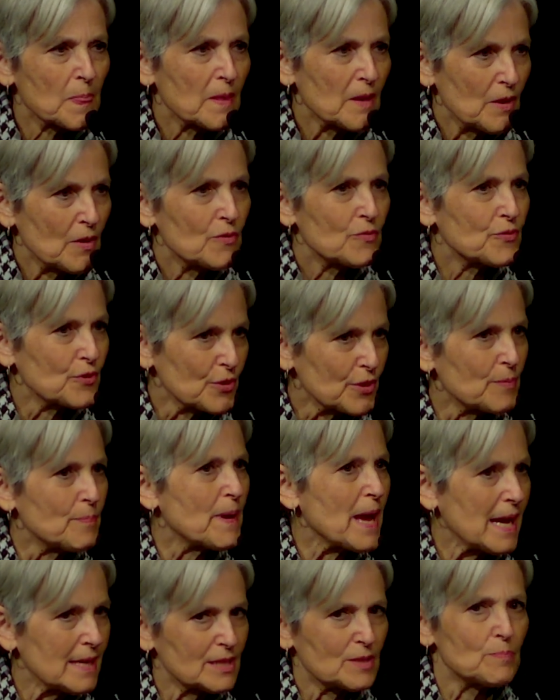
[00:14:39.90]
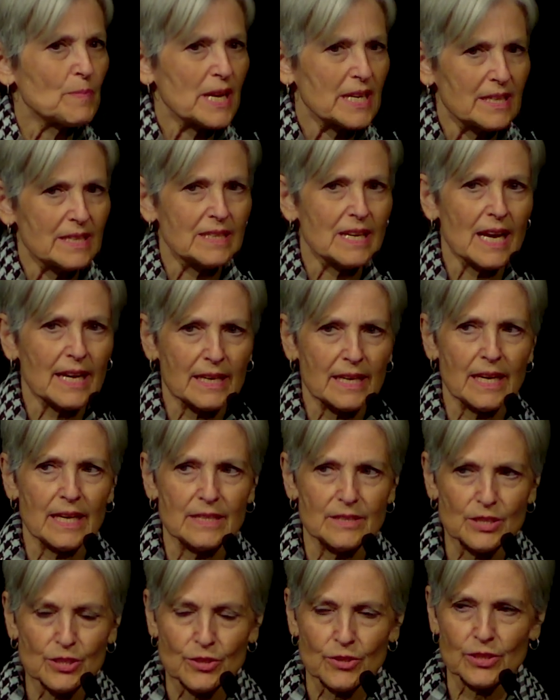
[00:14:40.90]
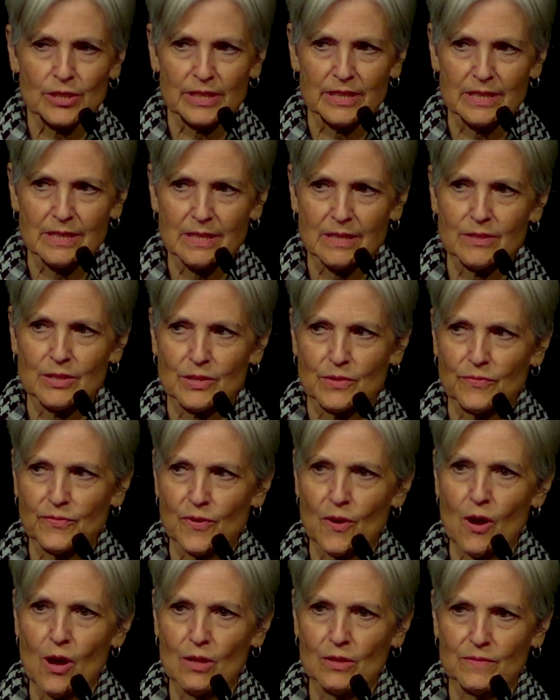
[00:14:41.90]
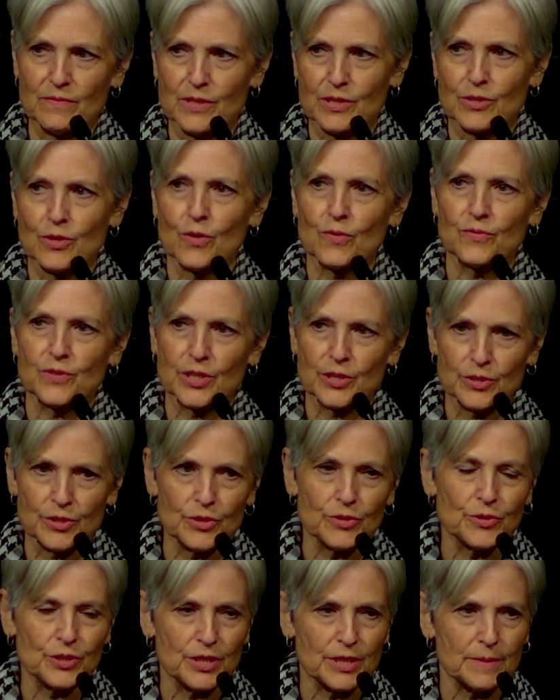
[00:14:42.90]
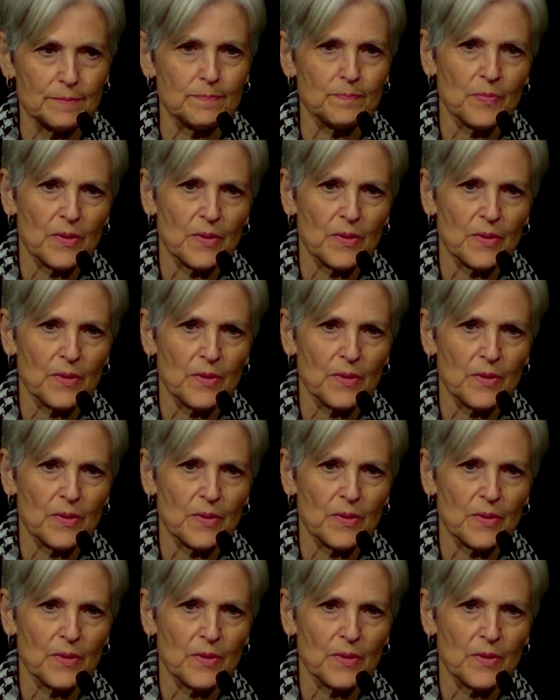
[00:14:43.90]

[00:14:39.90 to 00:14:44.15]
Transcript: for the past many decades, certainly since the fall of the Soviet Union.